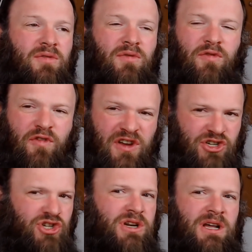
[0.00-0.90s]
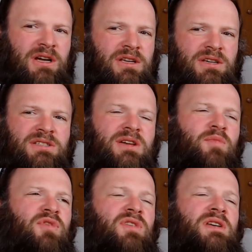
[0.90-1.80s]
fish-like,
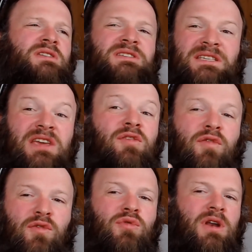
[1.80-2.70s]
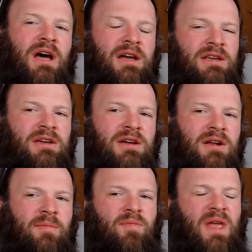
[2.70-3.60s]
something seafood-like,
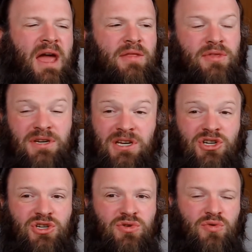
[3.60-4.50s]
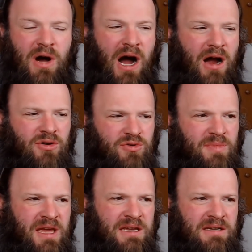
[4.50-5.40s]
and the dish you are to
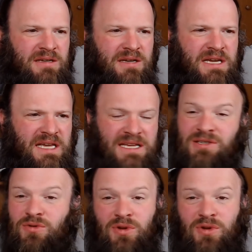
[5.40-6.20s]
make is not